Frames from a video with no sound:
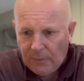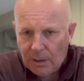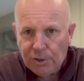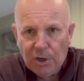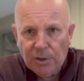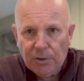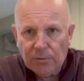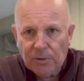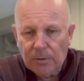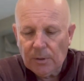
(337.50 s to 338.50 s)

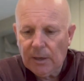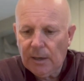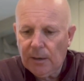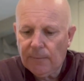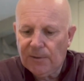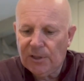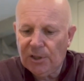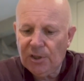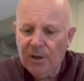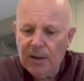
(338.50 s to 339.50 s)
Churchill's
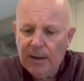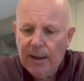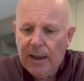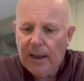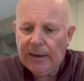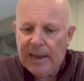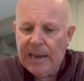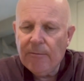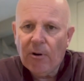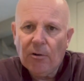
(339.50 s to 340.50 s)
physician, and
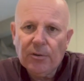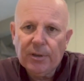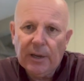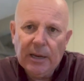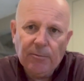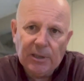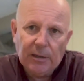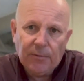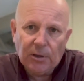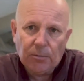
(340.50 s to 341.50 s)
he was in
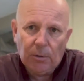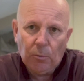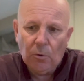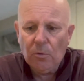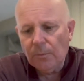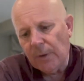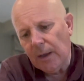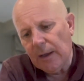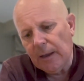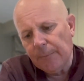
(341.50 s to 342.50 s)
the First World War,
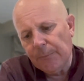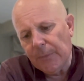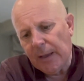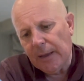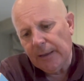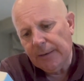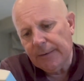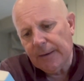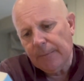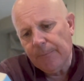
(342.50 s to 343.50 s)

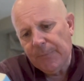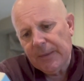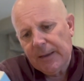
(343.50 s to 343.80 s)
and